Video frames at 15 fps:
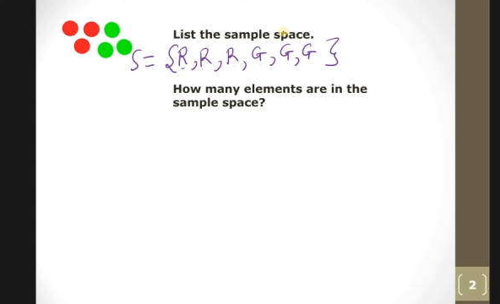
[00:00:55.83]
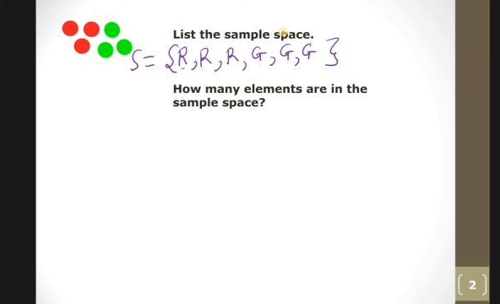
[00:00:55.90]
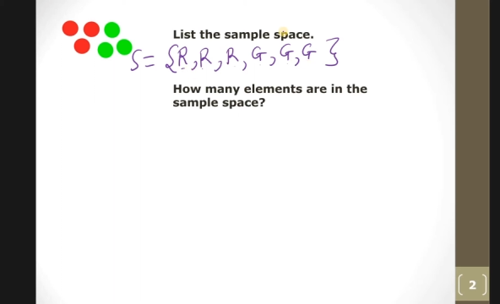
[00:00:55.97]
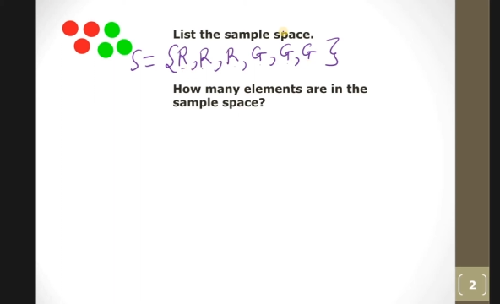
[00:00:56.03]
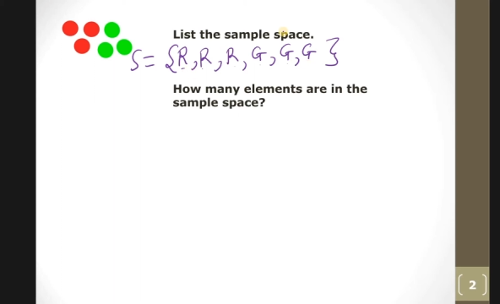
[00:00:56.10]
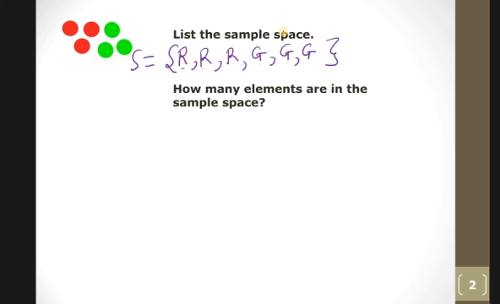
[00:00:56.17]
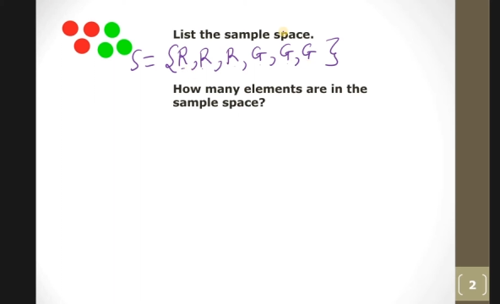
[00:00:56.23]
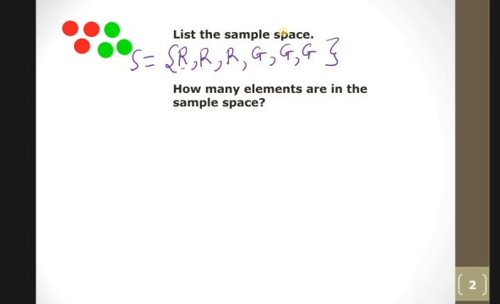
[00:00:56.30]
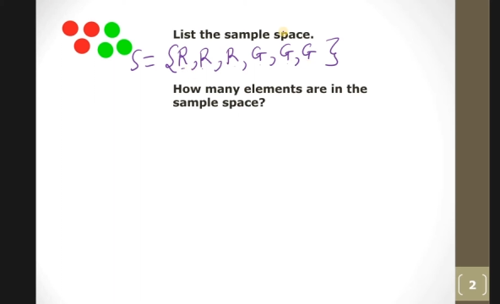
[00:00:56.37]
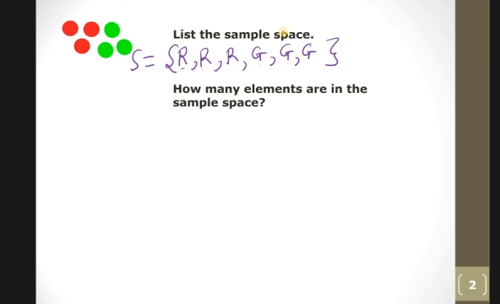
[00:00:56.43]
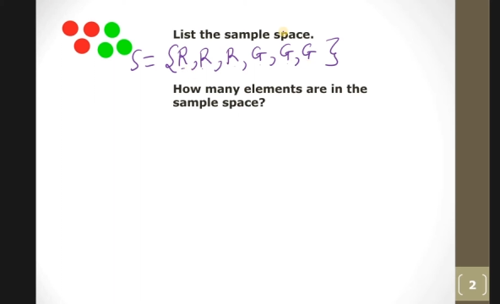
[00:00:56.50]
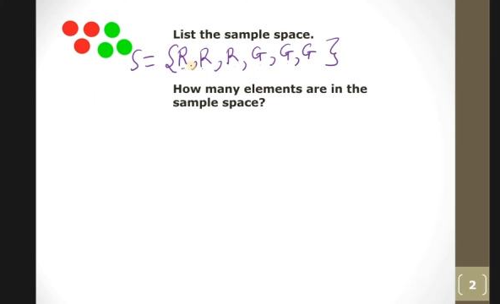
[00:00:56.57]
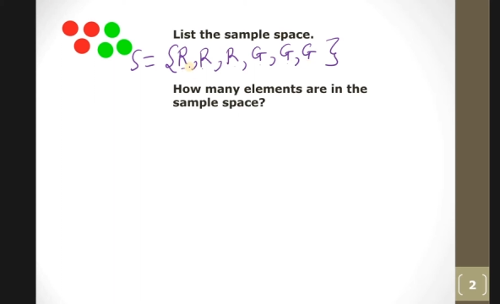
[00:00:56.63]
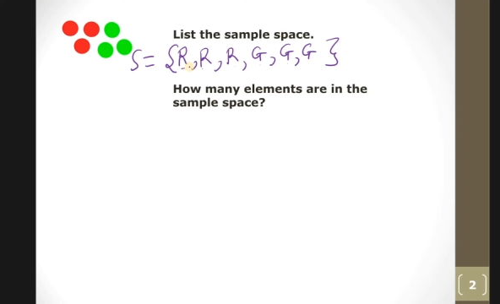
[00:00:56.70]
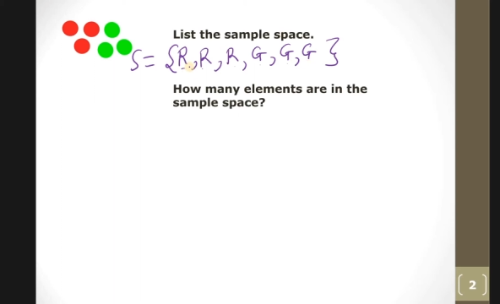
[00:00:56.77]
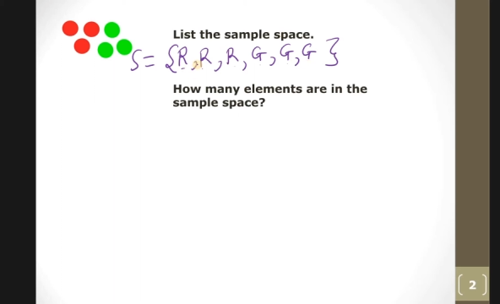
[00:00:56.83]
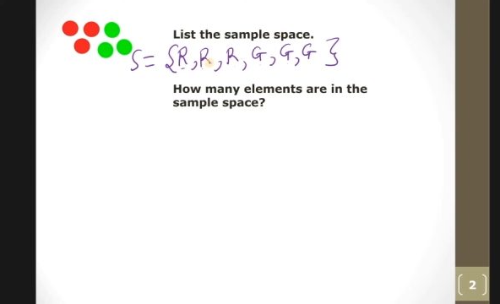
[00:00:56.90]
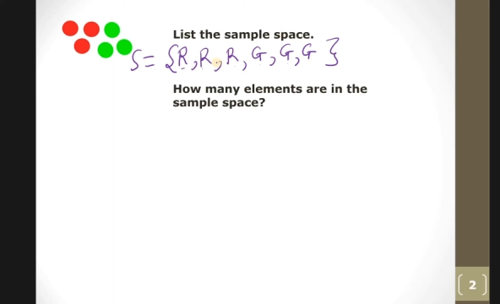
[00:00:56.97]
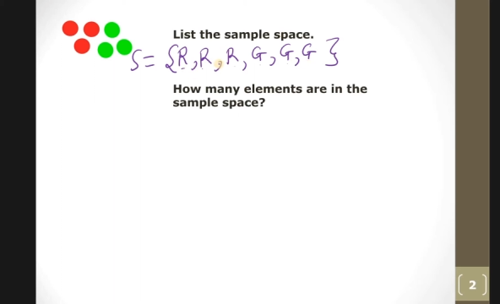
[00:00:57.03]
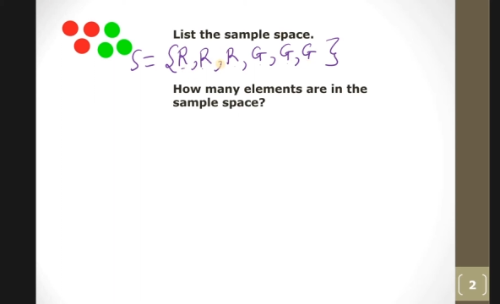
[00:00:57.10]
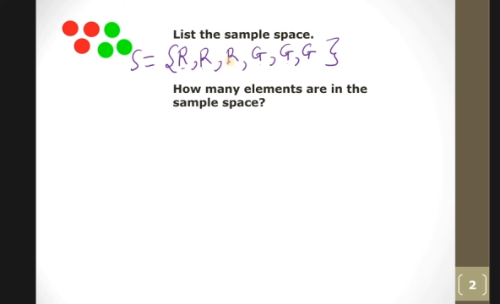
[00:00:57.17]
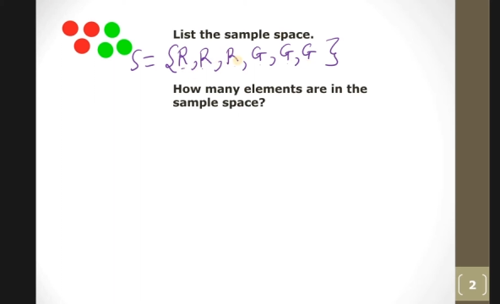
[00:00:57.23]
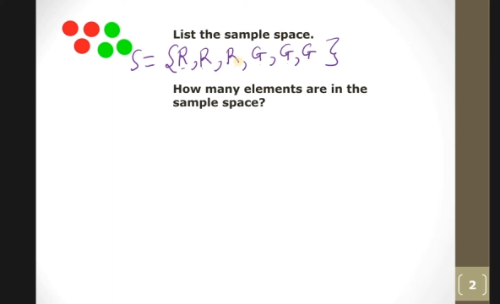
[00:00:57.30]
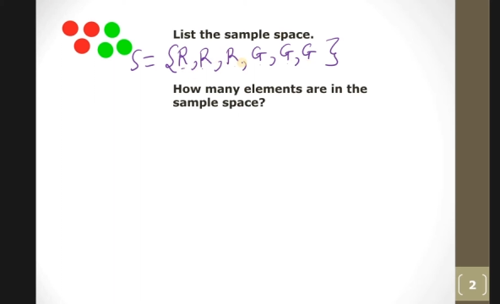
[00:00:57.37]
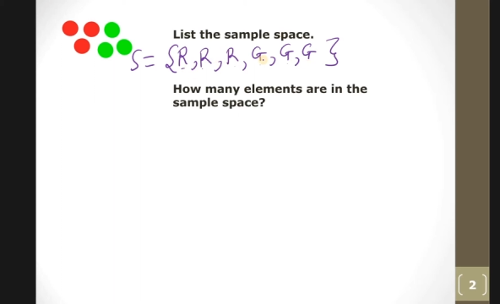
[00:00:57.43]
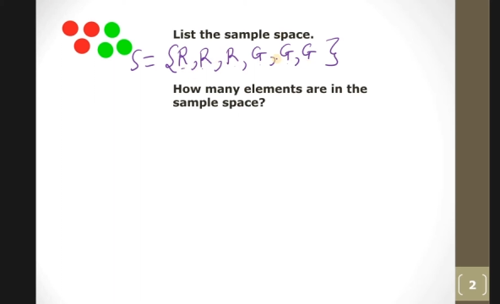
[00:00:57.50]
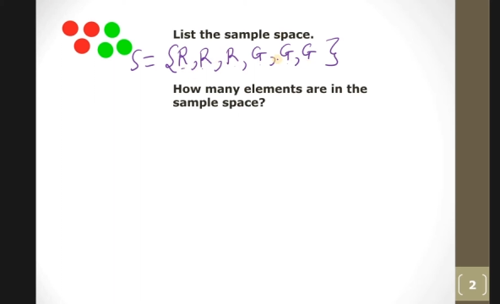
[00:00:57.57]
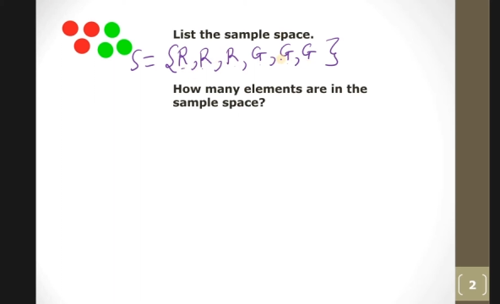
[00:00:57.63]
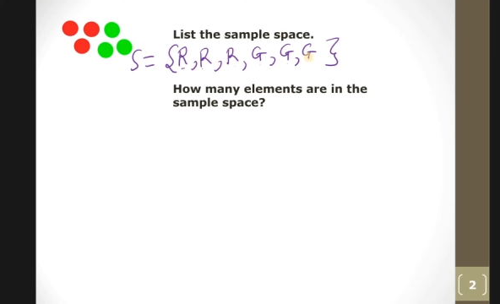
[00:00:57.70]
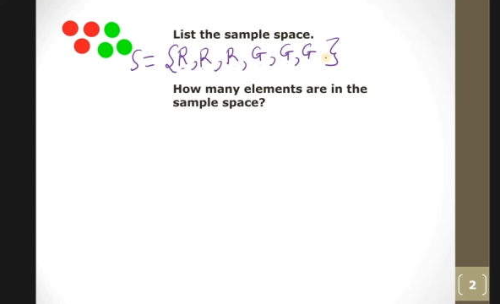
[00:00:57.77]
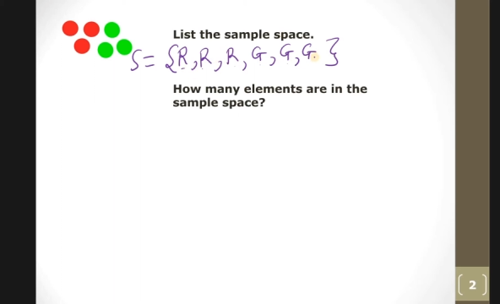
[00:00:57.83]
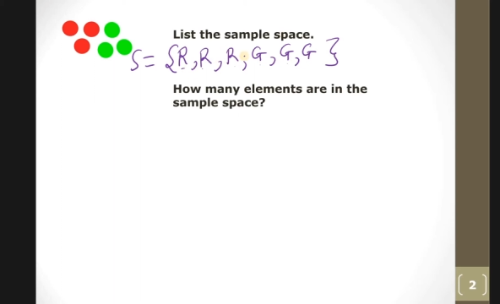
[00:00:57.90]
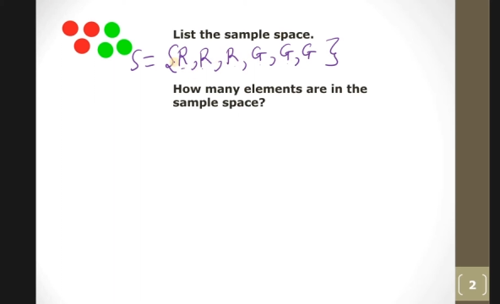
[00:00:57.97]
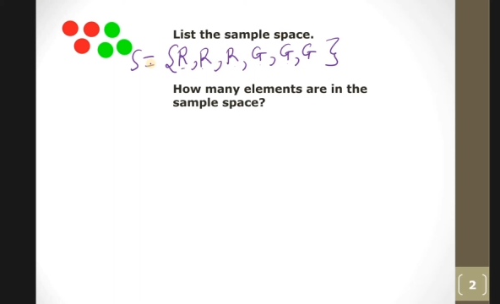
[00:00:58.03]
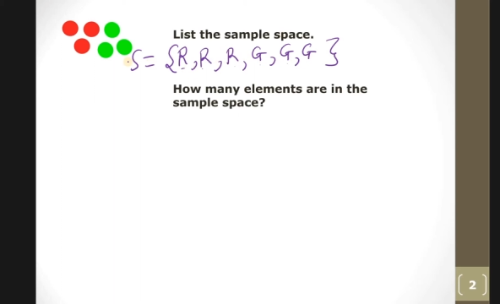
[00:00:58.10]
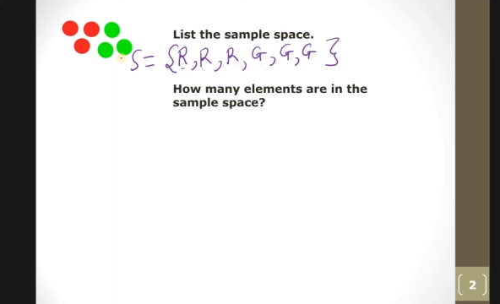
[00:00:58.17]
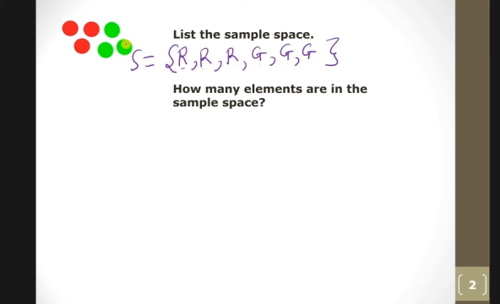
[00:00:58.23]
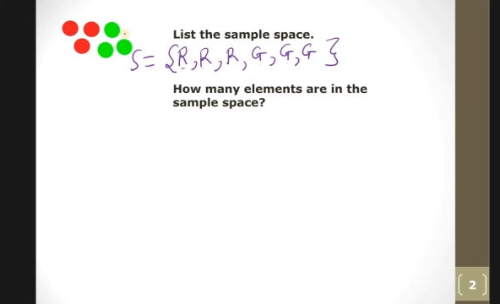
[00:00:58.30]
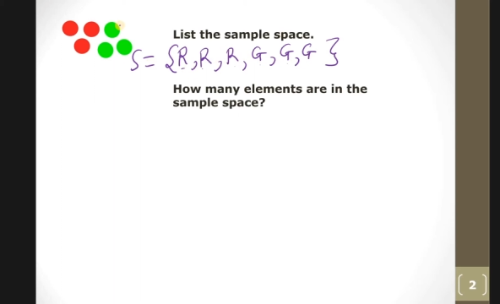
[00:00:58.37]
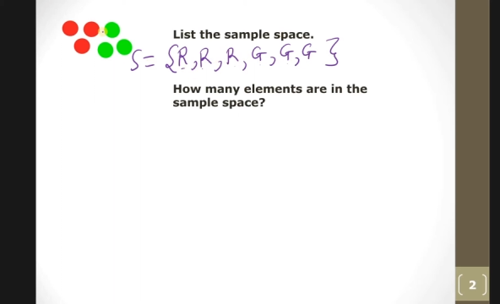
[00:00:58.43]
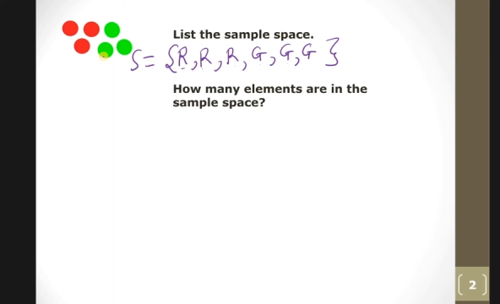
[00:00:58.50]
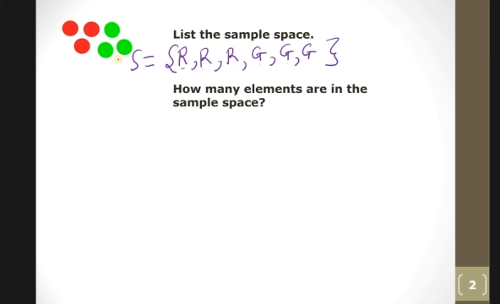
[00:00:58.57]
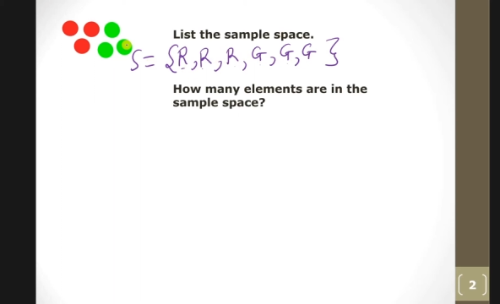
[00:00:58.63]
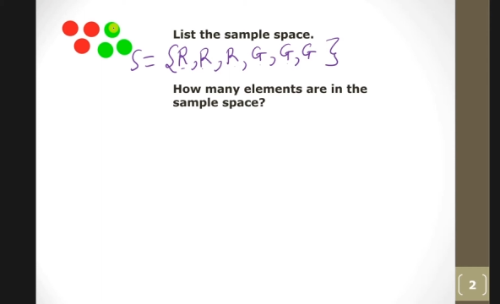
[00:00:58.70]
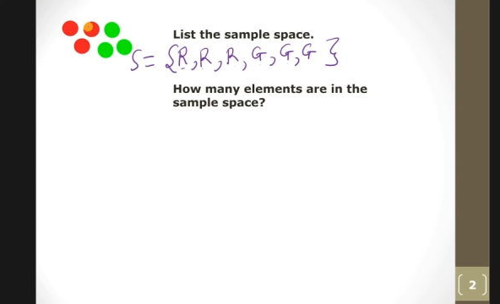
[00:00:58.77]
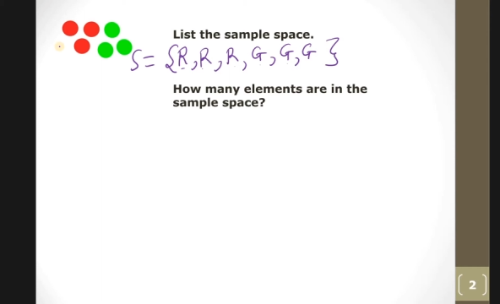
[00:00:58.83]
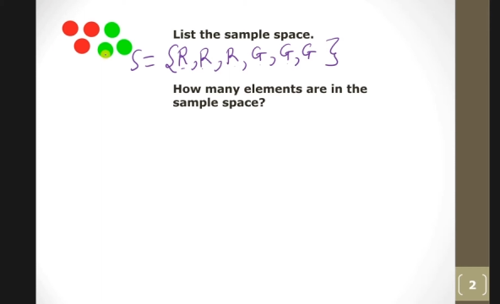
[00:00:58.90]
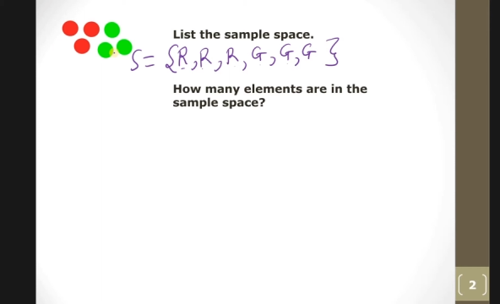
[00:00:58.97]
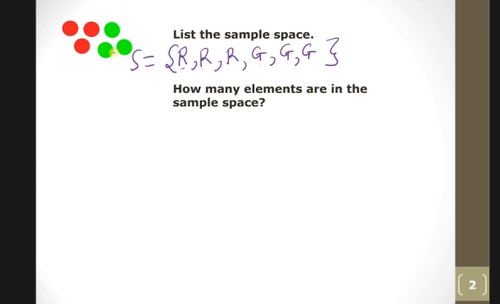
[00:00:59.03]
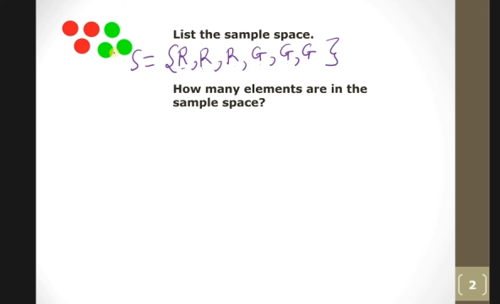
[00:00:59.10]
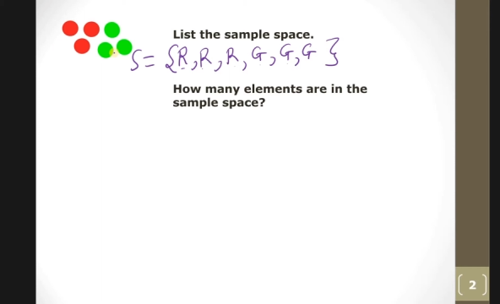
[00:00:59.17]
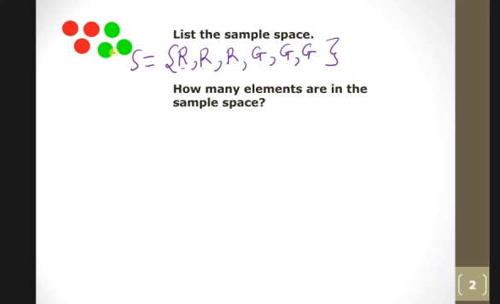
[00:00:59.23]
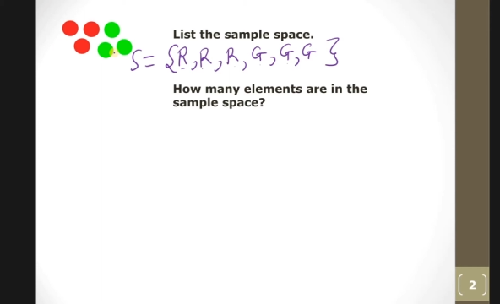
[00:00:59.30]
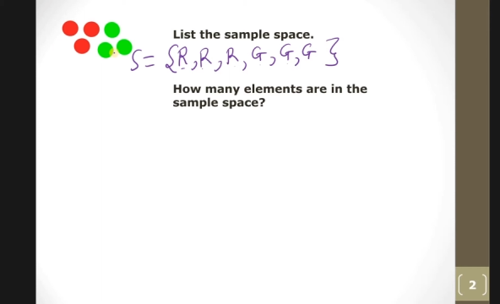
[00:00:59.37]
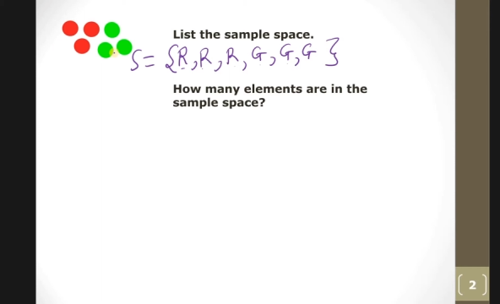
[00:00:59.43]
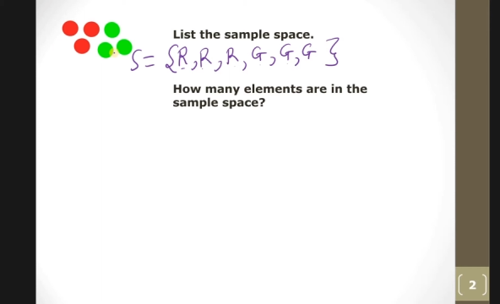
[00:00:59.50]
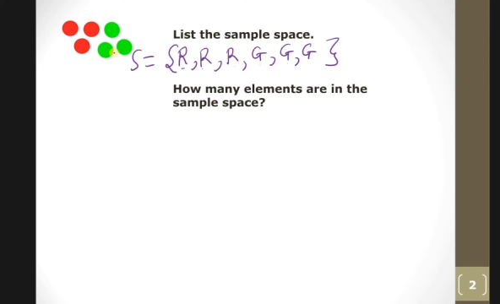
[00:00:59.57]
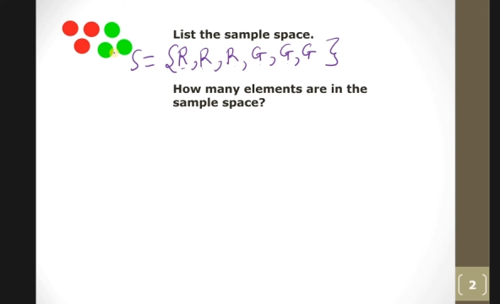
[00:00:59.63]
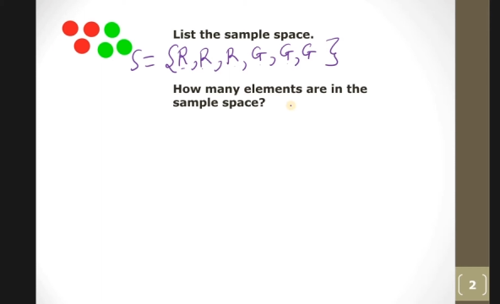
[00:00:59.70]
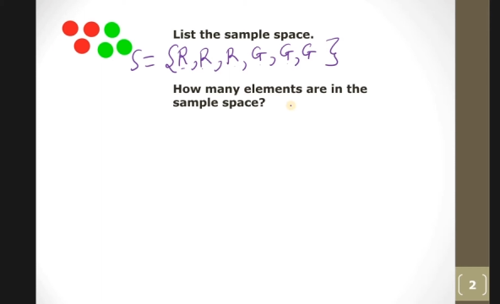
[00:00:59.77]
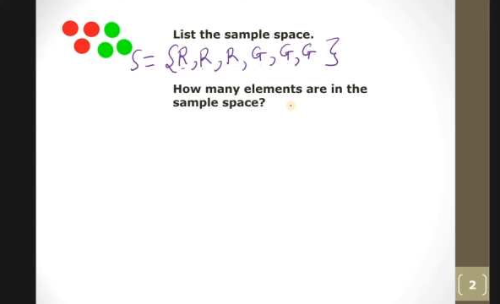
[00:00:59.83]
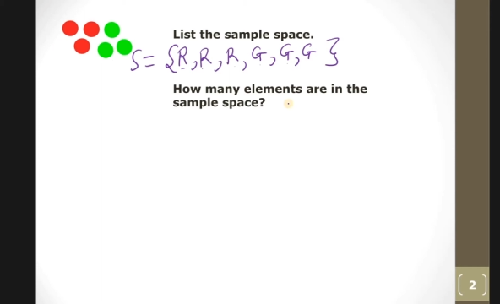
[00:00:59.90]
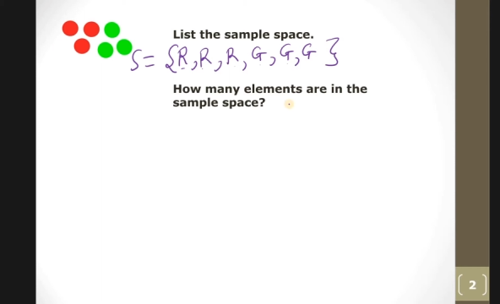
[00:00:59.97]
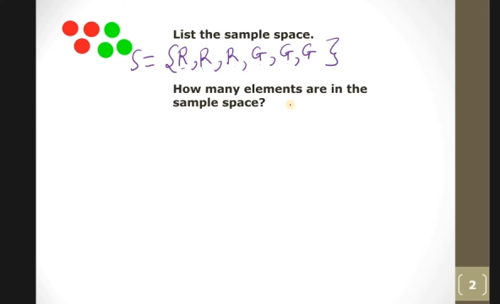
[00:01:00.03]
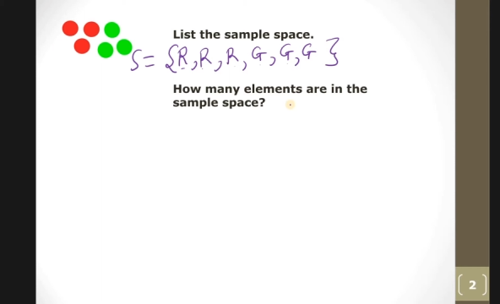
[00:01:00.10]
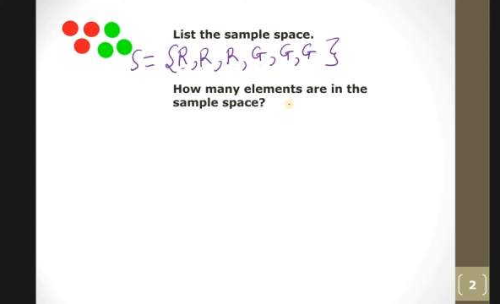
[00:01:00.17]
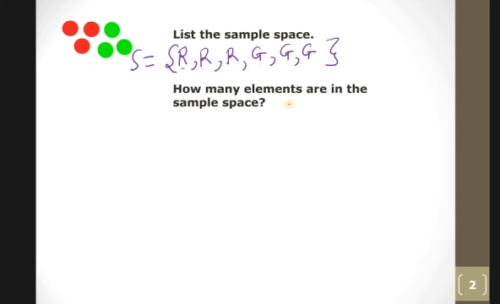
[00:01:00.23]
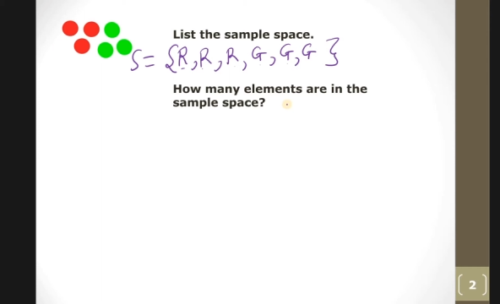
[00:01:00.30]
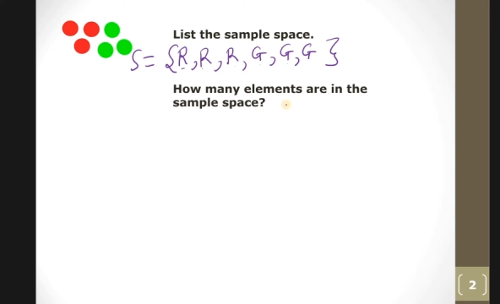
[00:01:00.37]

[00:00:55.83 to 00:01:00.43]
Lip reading: [unreadable: no face in view]